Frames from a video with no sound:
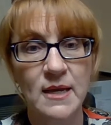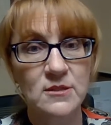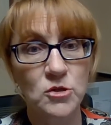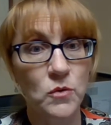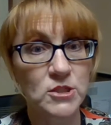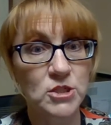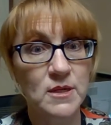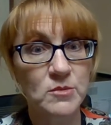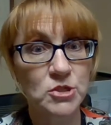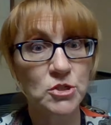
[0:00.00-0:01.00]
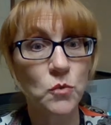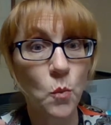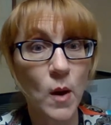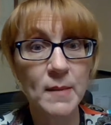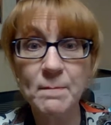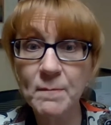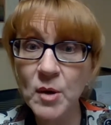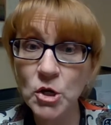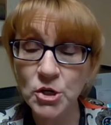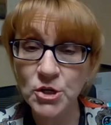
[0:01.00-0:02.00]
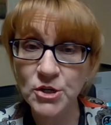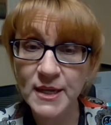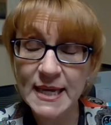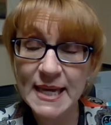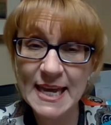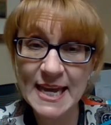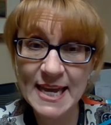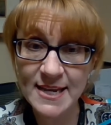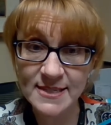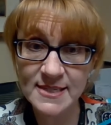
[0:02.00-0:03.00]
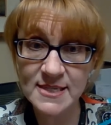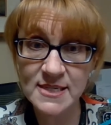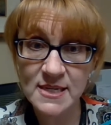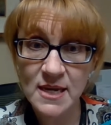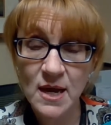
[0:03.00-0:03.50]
So question number 2, what bird eats